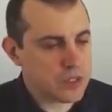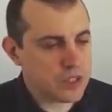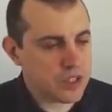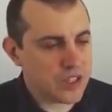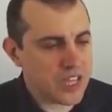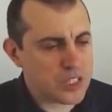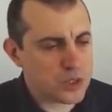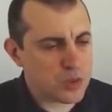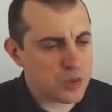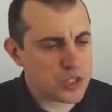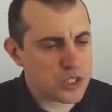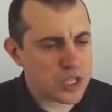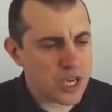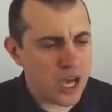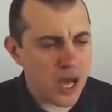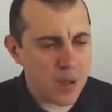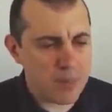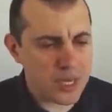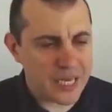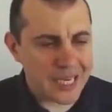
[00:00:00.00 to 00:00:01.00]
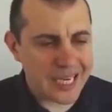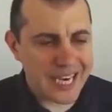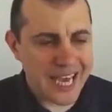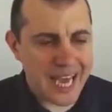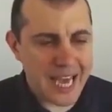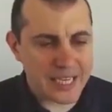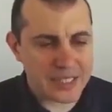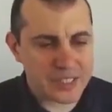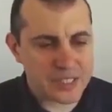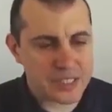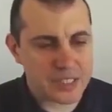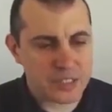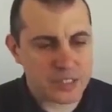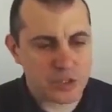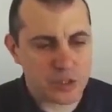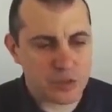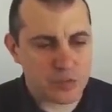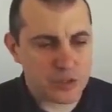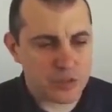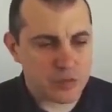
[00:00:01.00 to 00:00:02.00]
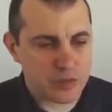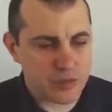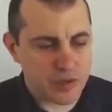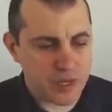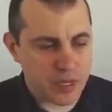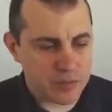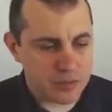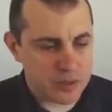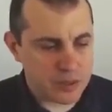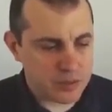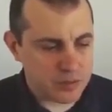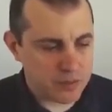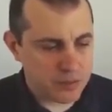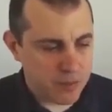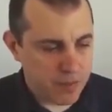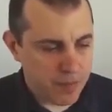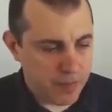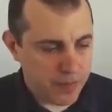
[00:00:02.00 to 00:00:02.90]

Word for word: So that's what's coming next in terms of development.